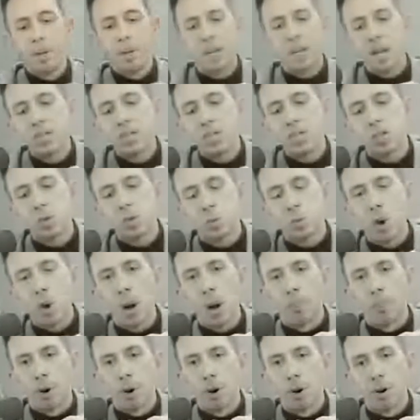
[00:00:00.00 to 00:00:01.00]
But
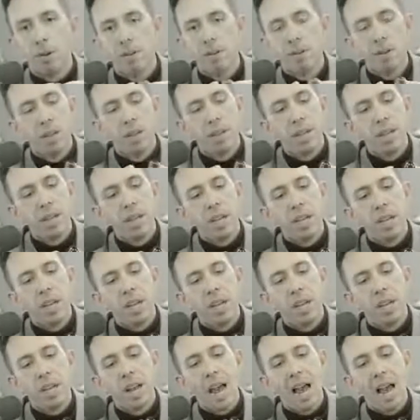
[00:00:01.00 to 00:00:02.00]
because it's rubber,
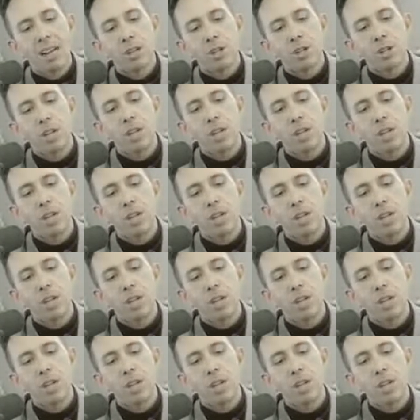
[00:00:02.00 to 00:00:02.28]
it